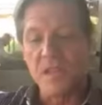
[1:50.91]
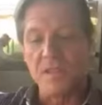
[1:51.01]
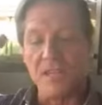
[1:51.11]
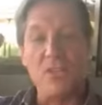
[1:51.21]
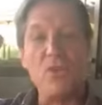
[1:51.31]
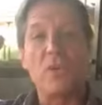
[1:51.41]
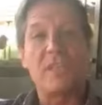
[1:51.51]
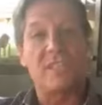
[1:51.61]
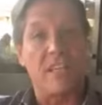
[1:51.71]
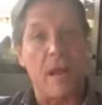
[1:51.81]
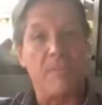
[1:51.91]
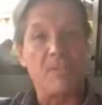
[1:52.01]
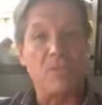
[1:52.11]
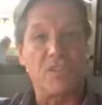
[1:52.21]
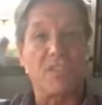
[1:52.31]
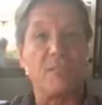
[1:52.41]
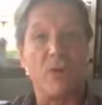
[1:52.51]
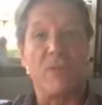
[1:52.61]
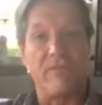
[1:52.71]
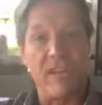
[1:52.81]
the nucleus accumbens, which is the
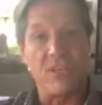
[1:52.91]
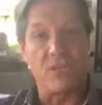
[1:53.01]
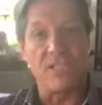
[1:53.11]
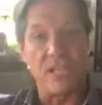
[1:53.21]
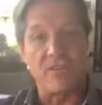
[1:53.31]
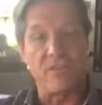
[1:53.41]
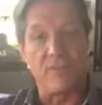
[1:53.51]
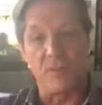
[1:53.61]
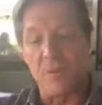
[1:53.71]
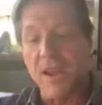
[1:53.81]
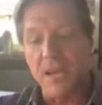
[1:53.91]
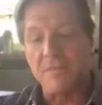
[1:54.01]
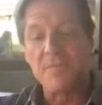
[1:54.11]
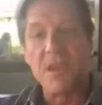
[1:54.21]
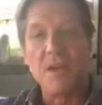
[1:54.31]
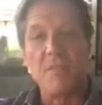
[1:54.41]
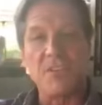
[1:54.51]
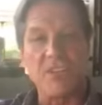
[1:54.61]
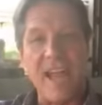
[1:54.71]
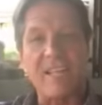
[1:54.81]
motivational center of your brain, but
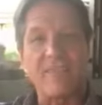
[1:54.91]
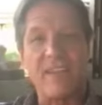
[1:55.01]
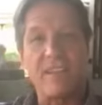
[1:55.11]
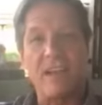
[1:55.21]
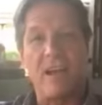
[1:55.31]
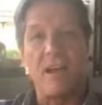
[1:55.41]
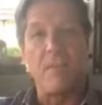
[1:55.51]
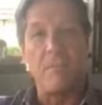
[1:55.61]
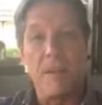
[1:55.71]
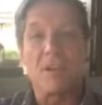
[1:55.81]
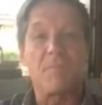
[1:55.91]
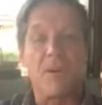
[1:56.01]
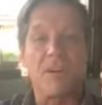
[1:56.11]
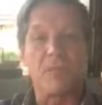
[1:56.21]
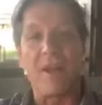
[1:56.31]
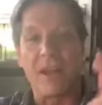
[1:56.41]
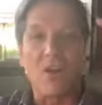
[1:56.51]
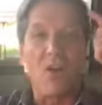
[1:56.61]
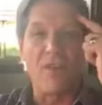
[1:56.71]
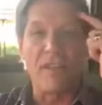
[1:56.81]
you're going to activate a bigger part of your brain
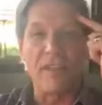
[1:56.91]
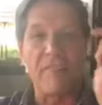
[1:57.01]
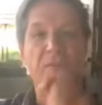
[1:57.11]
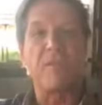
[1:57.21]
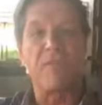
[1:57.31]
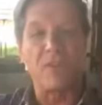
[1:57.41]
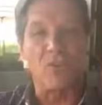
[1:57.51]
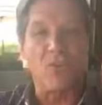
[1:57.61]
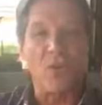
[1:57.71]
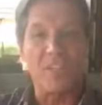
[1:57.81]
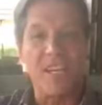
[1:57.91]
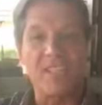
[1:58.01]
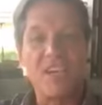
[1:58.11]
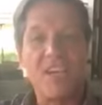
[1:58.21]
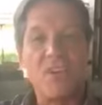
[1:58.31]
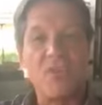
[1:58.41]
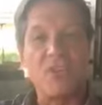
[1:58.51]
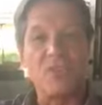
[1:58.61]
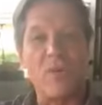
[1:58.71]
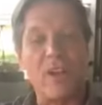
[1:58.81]
called the left prefrontal cortex,
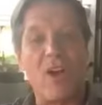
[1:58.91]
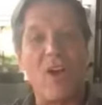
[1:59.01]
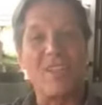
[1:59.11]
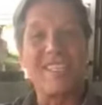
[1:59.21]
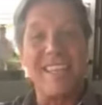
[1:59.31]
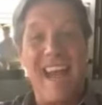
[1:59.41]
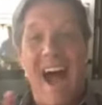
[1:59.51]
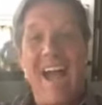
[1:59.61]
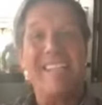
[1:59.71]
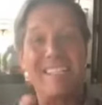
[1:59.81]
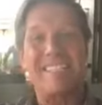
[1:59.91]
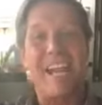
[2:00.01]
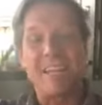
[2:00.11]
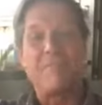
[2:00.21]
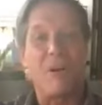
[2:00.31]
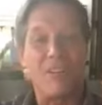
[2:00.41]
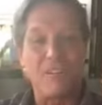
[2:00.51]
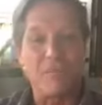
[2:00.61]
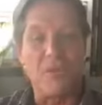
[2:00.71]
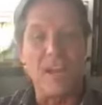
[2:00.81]
which is what we call is the Einstein part of
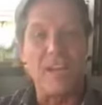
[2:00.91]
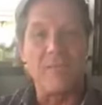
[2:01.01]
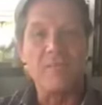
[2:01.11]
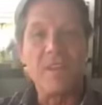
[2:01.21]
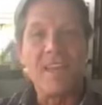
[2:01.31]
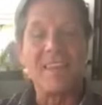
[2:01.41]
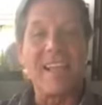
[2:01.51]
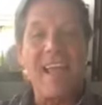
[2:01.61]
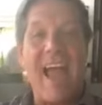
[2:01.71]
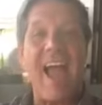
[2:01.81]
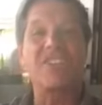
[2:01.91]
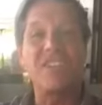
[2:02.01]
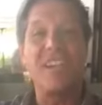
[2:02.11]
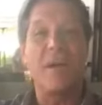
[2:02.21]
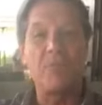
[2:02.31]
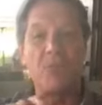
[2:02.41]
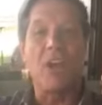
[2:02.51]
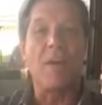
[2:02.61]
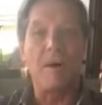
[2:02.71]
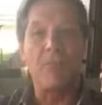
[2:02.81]
your brain that'll actually help you come